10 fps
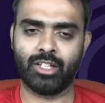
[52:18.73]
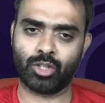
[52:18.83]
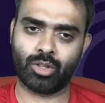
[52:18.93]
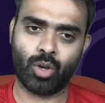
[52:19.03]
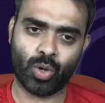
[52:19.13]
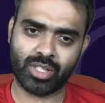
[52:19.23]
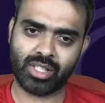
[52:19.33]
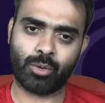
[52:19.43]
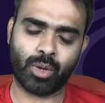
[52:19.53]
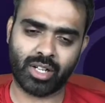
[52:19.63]
So those
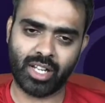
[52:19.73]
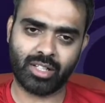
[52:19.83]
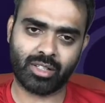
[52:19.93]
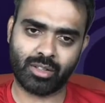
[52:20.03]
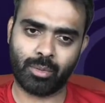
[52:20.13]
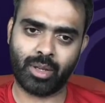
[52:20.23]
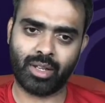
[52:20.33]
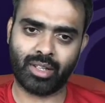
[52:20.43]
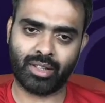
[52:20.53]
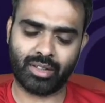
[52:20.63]
network needs to
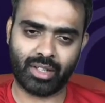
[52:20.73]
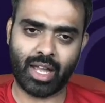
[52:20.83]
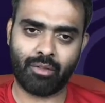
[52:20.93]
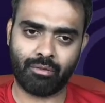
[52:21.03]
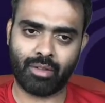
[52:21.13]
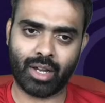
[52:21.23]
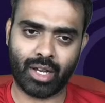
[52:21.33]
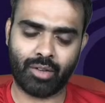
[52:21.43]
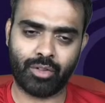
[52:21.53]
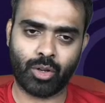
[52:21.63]
be, the dev
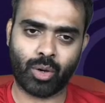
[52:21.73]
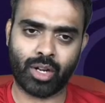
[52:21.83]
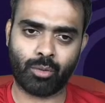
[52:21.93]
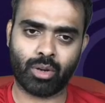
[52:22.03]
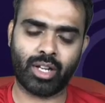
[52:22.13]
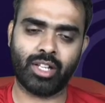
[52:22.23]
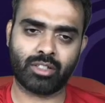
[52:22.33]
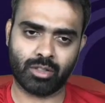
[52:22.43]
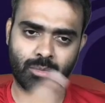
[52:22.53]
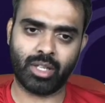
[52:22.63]
VideoCoin network
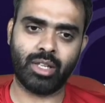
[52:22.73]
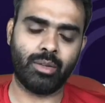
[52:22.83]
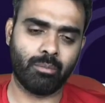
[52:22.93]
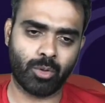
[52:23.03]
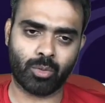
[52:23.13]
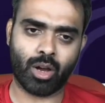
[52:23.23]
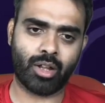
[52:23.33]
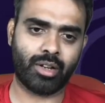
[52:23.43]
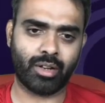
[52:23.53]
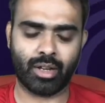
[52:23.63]
needs to be moved
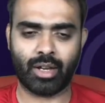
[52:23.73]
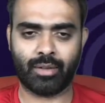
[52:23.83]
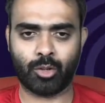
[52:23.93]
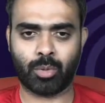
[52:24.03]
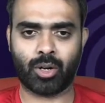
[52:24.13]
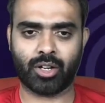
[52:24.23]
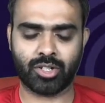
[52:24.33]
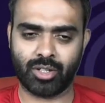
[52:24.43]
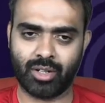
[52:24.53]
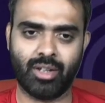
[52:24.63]
on to
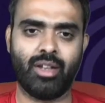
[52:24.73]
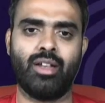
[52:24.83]
production,